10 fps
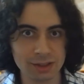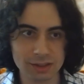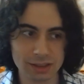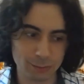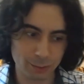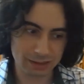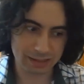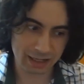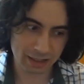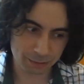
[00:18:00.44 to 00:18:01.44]
years. It went
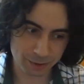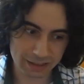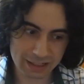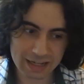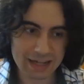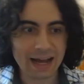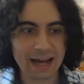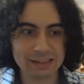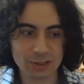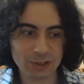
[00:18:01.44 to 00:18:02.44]
down, but
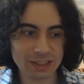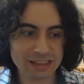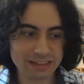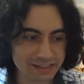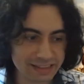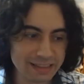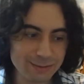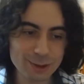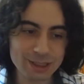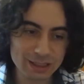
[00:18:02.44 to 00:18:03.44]
as long as it really
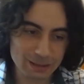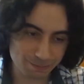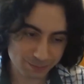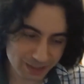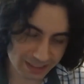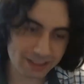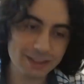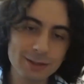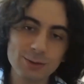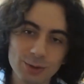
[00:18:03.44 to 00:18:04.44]
wasn't completely
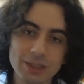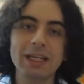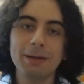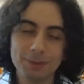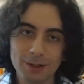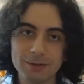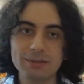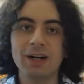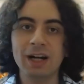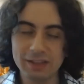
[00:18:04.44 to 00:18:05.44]
destroyed, it kept on
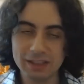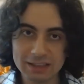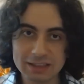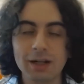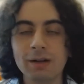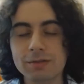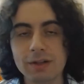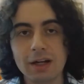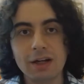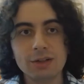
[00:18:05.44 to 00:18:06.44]
reviving itself.
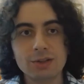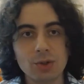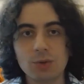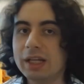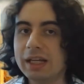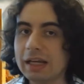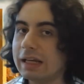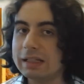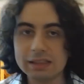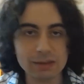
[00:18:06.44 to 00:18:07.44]
So
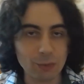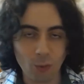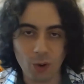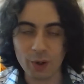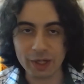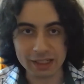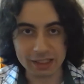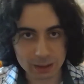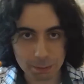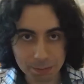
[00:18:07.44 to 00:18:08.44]
they wanted
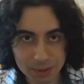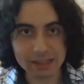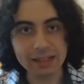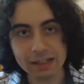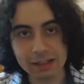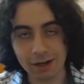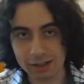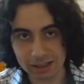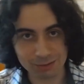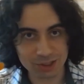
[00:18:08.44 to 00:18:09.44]
it completely
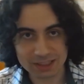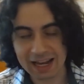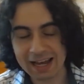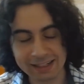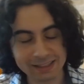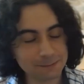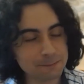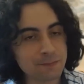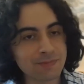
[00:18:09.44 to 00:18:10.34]
gone. They just had it.